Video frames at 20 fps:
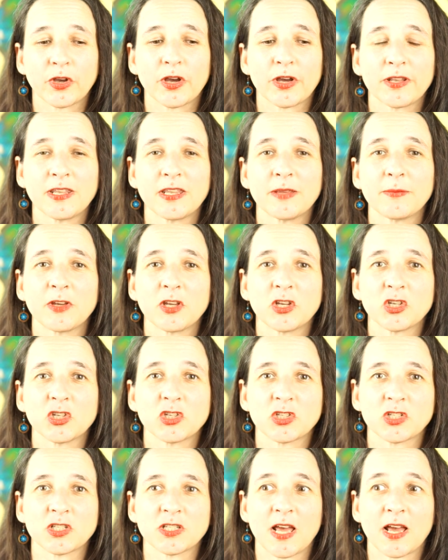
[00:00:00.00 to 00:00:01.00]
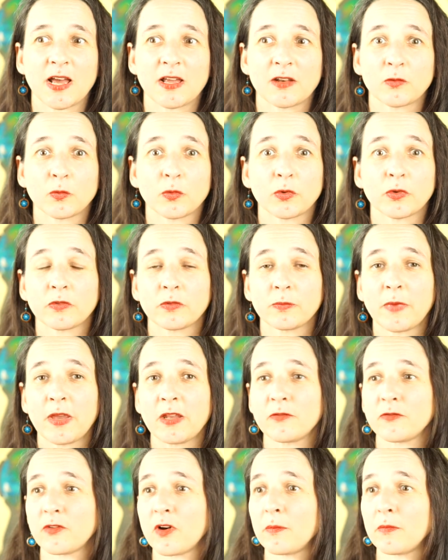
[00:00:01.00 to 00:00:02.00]
an image that was
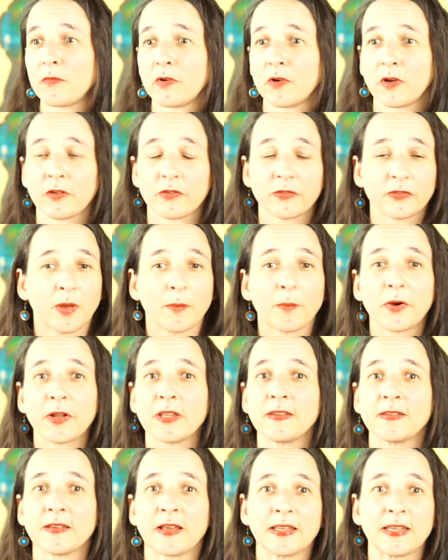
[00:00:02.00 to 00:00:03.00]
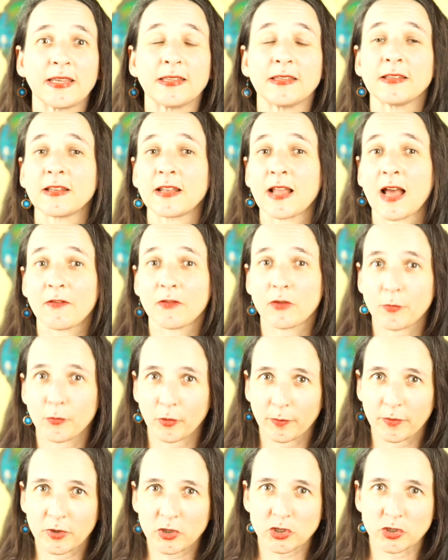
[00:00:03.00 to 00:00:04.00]
made from somebody that he didn't have the
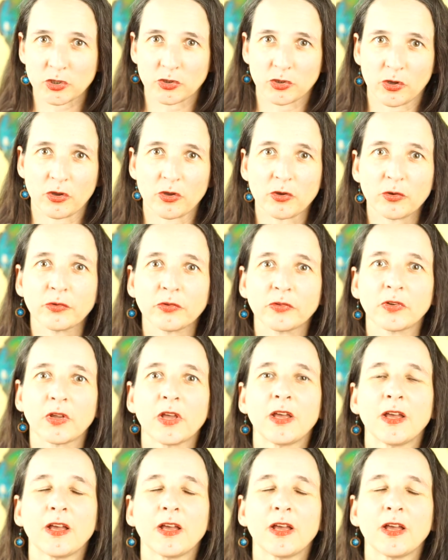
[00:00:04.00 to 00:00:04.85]
permission to use.